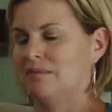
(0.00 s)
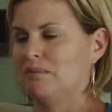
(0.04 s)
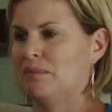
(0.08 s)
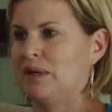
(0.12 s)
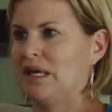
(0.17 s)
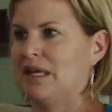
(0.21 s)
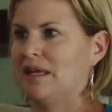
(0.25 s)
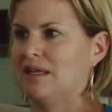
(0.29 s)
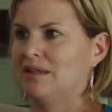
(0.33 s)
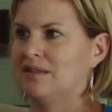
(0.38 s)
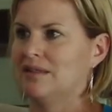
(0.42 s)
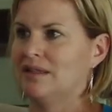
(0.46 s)

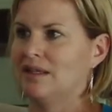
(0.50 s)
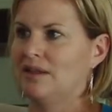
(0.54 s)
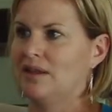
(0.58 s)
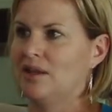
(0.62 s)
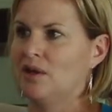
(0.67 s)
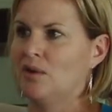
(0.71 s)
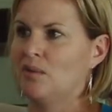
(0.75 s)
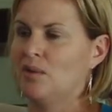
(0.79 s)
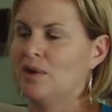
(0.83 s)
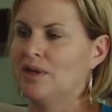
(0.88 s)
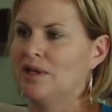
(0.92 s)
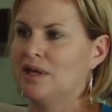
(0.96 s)
But is the
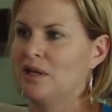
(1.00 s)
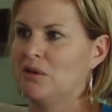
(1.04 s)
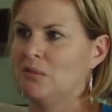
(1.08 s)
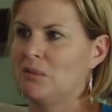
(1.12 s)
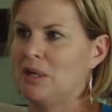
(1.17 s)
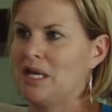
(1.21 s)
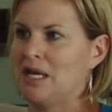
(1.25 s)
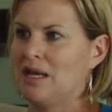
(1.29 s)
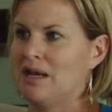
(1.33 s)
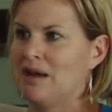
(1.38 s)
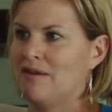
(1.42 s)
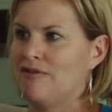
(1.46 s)
little one going
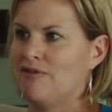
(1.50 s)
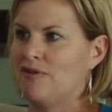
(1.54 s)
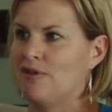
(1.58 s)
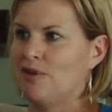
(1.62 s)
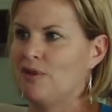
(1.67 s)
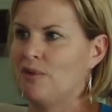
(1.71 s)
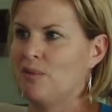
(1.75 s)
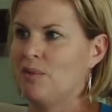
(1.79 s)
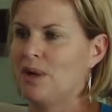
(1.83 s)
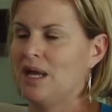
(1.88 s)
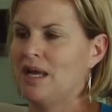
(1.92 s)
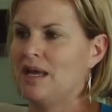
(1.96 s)
to be enough for
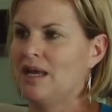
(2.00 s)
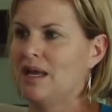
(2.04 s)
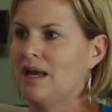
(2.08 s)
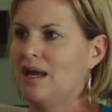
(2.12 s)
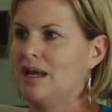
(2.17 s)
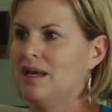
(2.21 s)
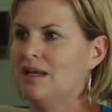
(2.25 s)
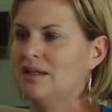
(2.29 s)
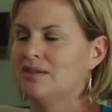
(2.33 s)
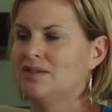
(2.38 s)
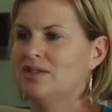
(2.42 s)
the weekend?